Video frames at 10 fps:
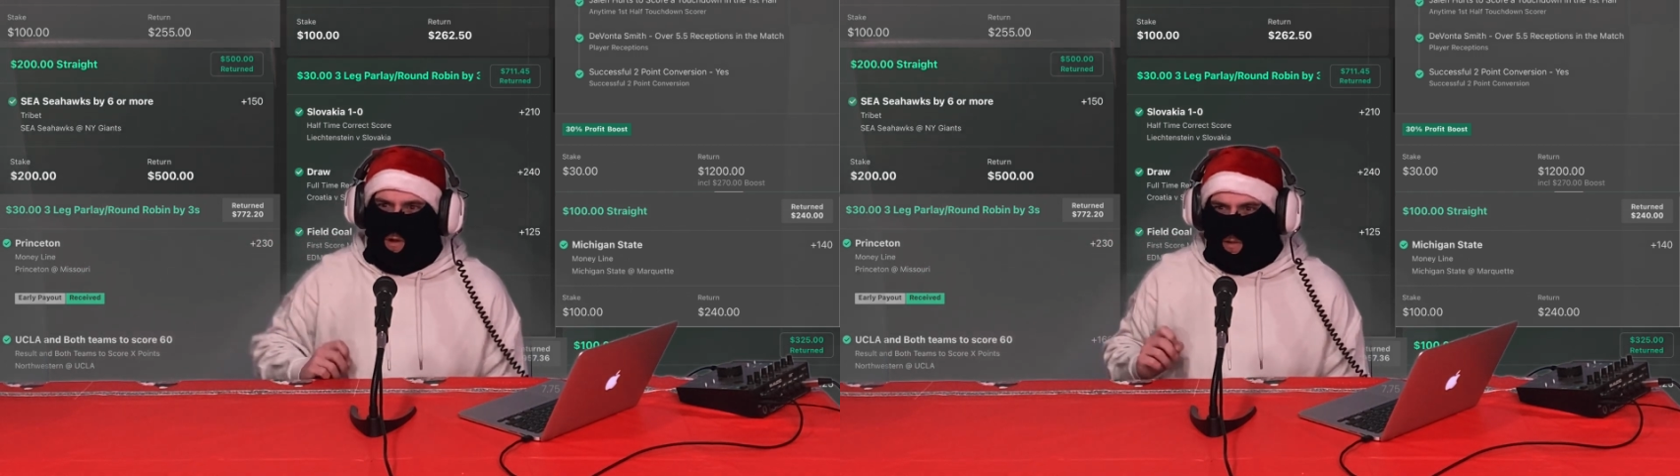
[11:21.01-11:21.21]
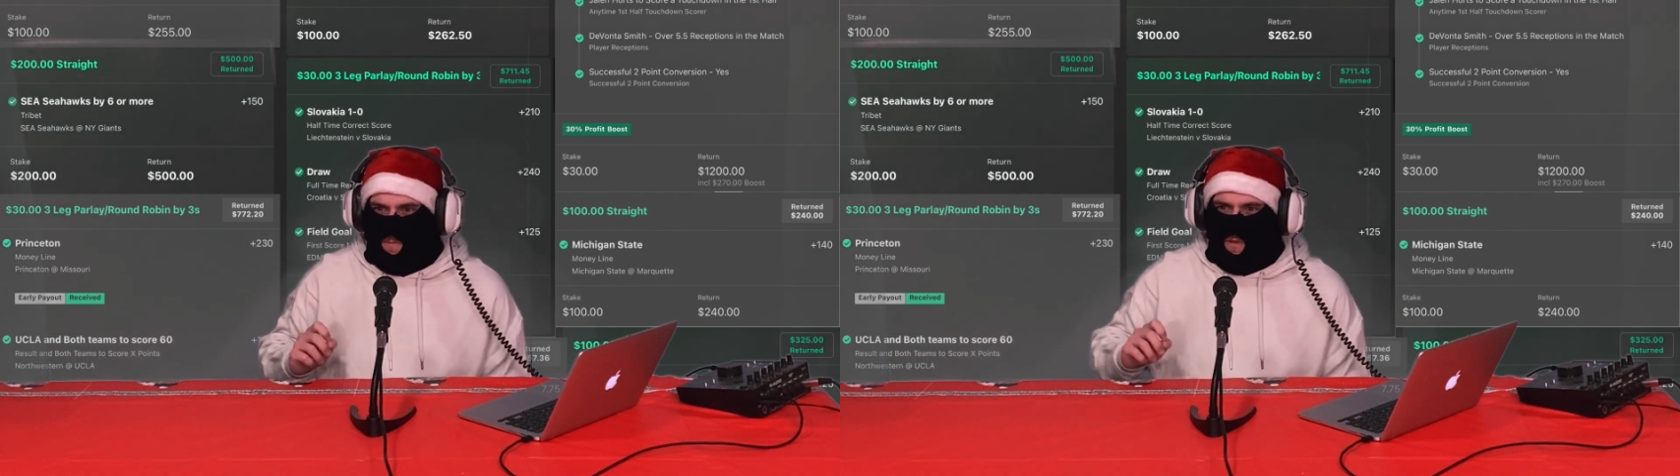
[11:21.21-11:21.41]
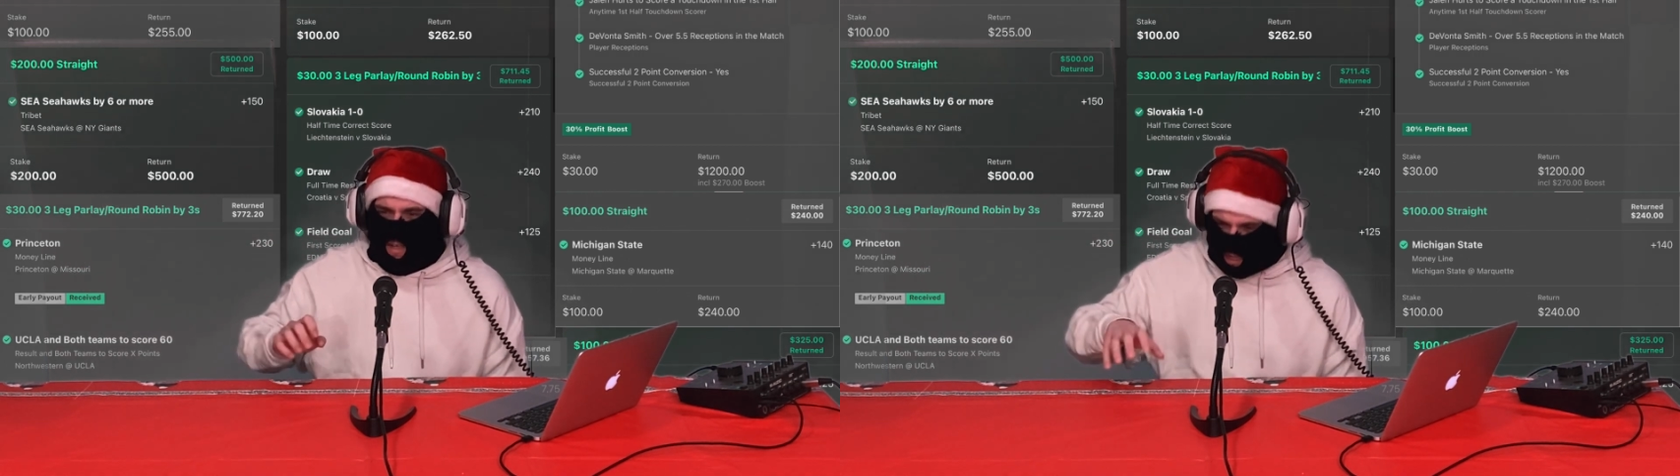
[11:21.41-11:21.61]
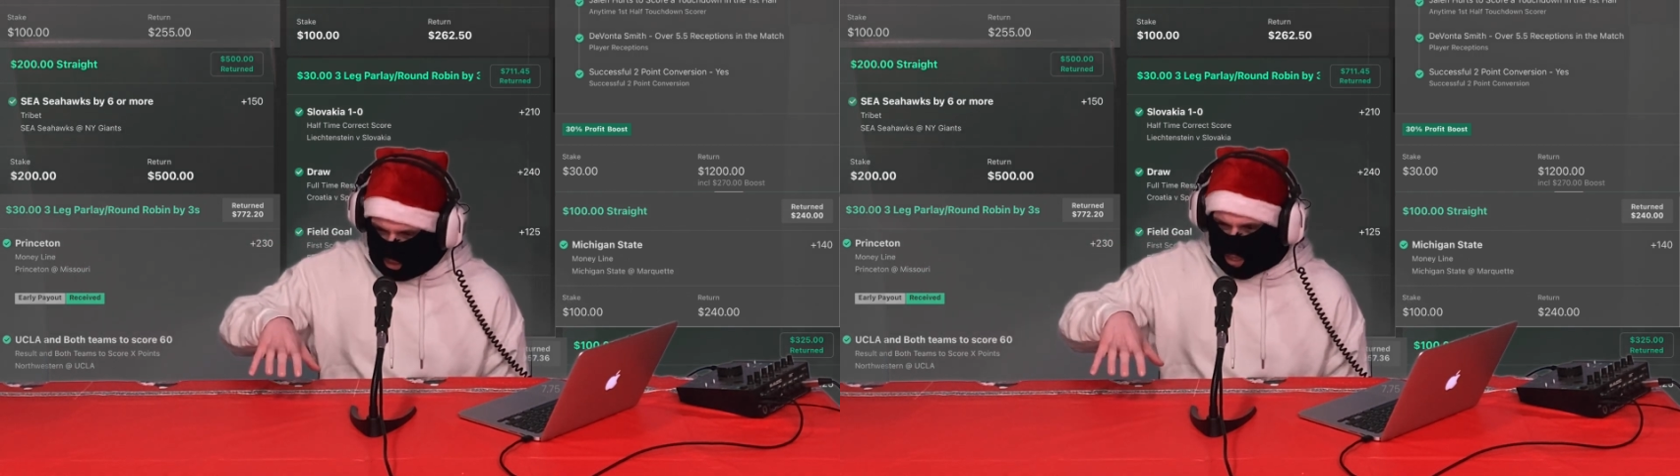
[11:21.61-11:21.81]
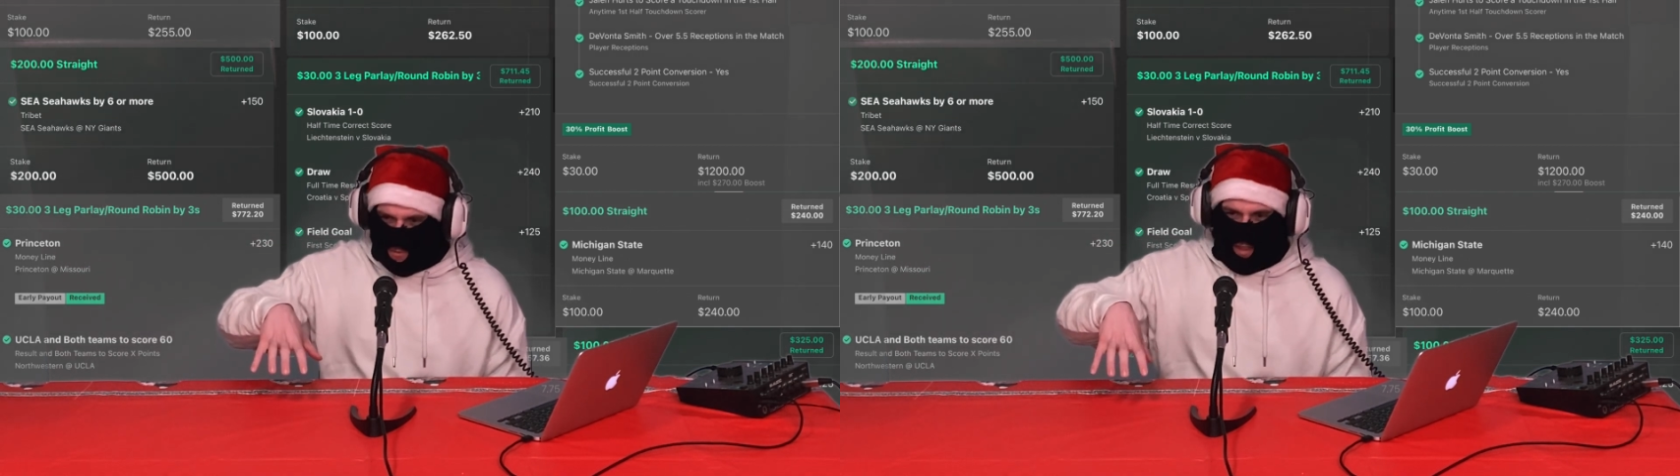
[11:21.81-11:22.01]
went like 4
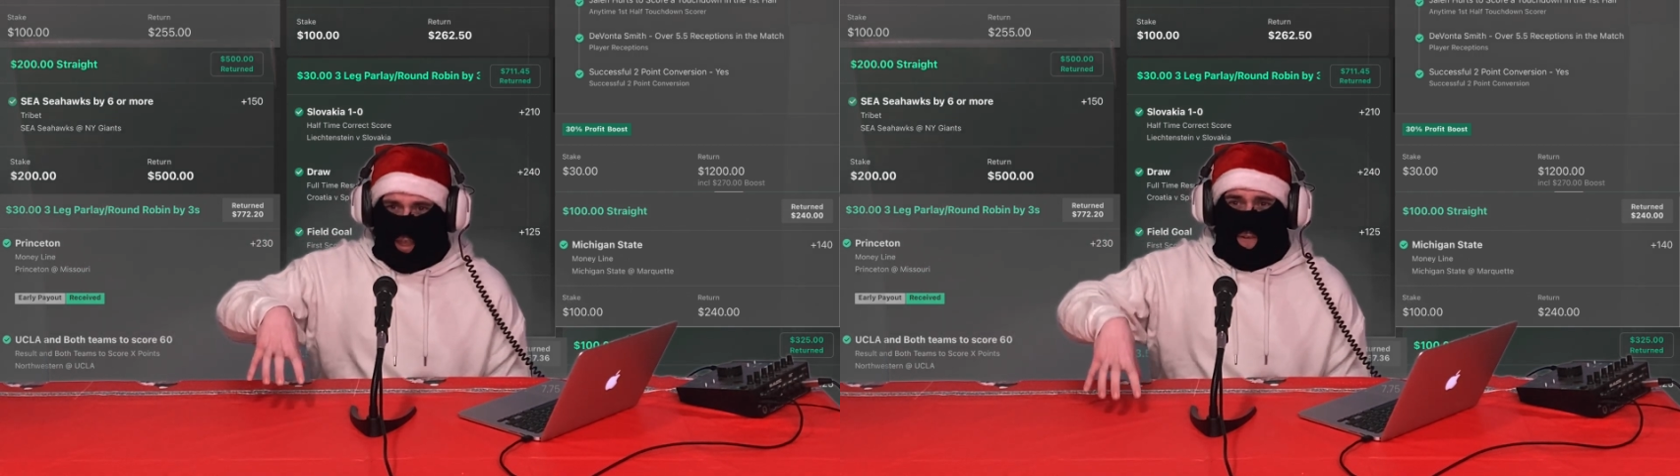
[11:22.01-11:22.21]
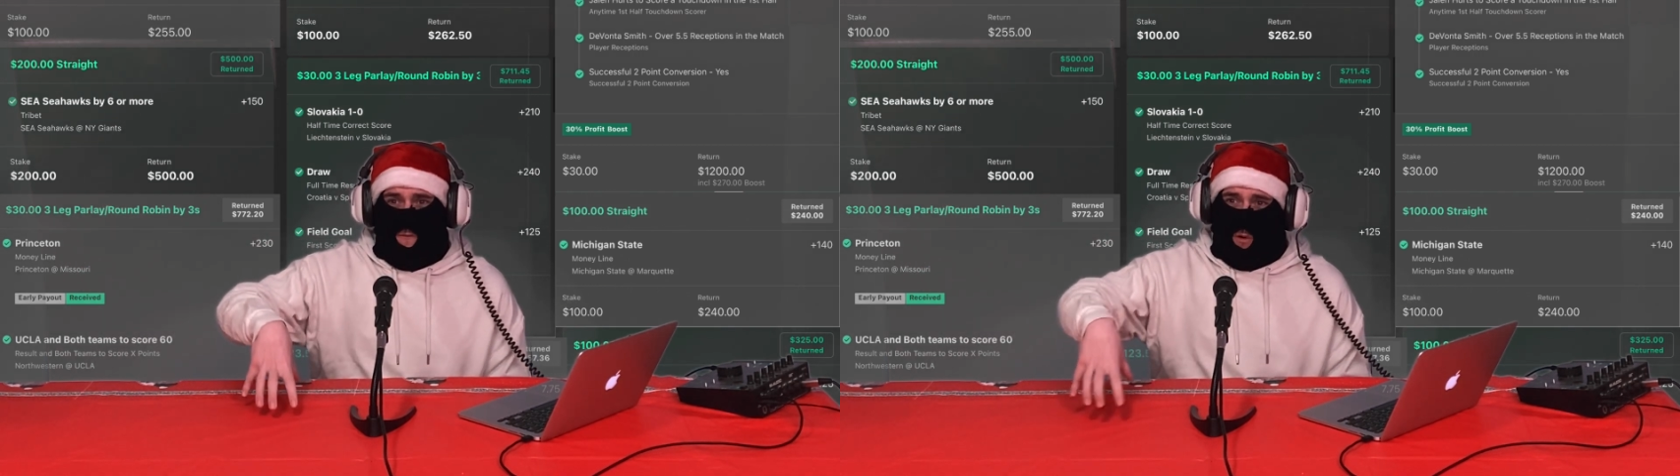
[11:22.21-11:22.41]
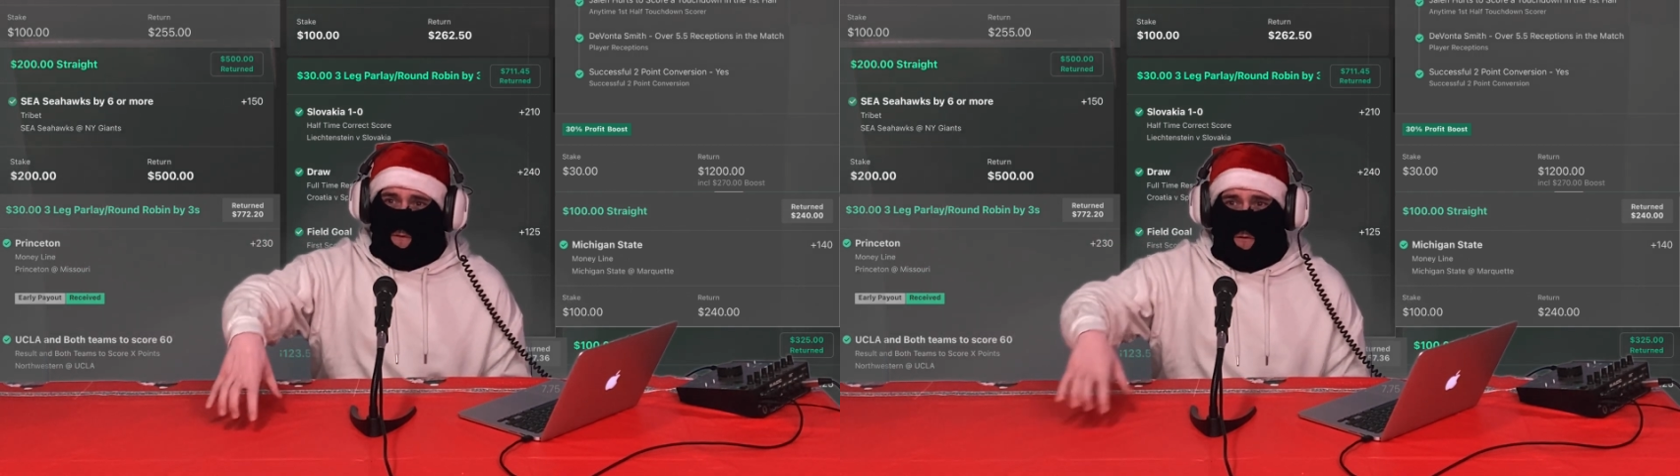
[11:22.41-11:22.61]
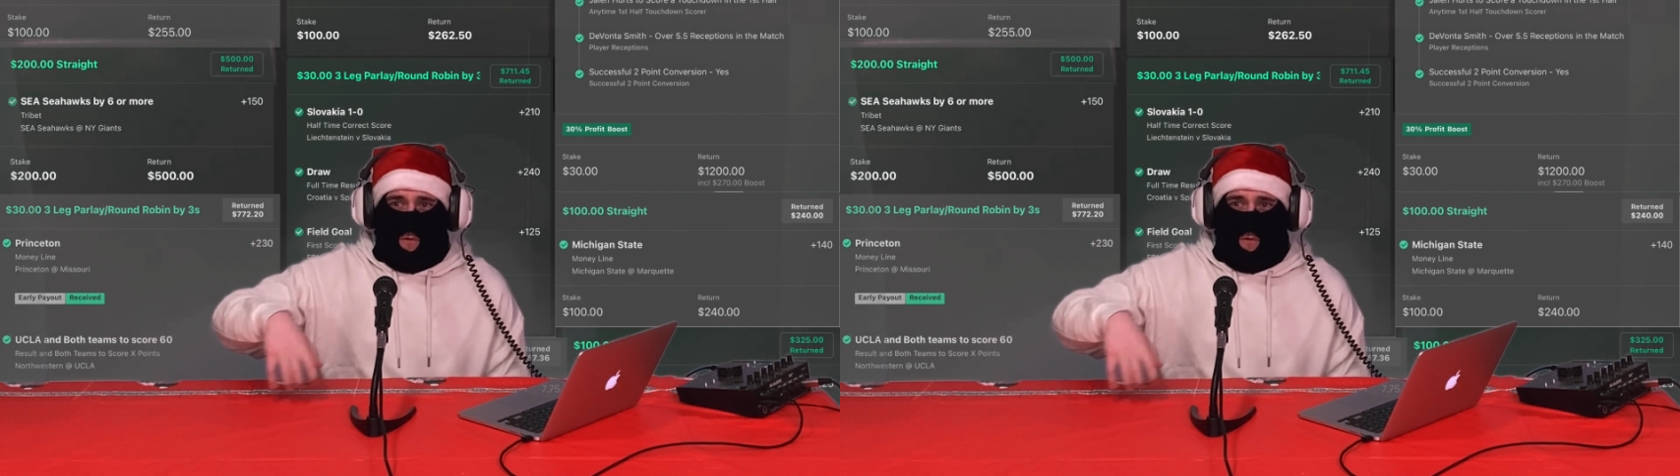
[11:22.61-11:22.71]
for 4 plays,